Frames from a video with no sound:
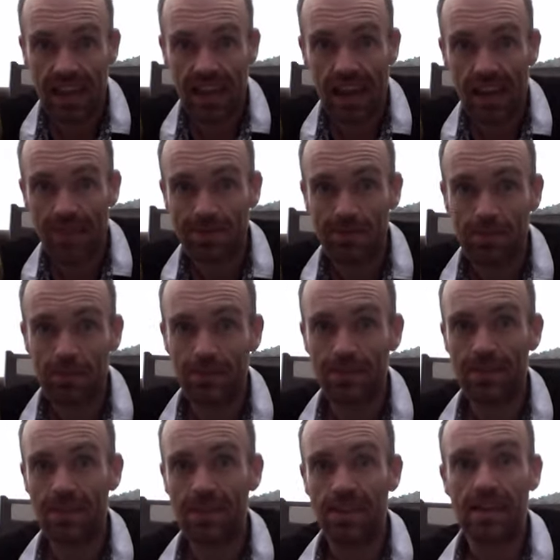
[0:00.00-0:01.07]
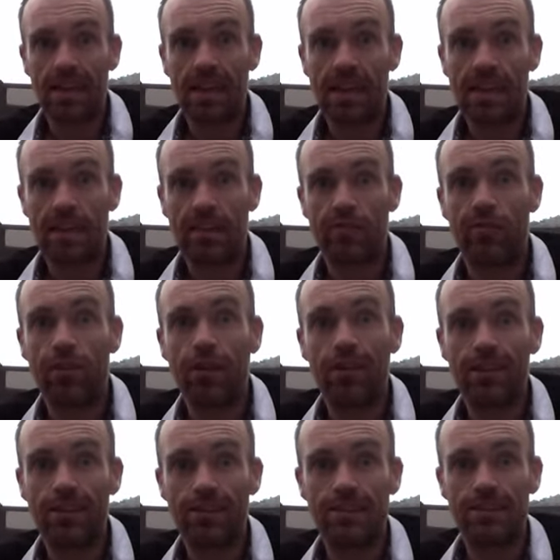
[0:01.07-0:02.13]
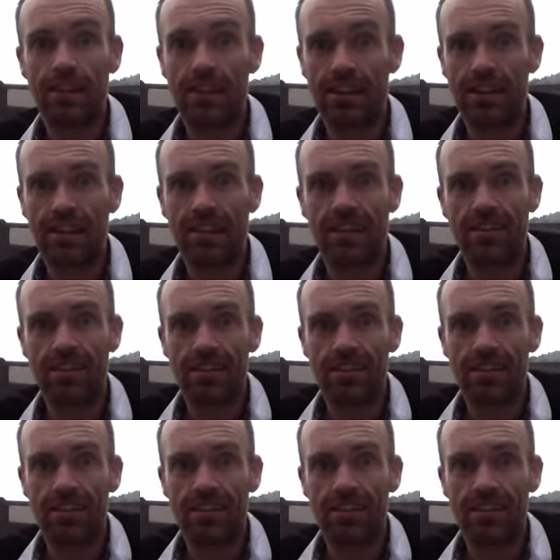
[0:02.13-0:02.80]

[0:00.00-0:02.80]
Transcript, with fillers: house in the forest, you know,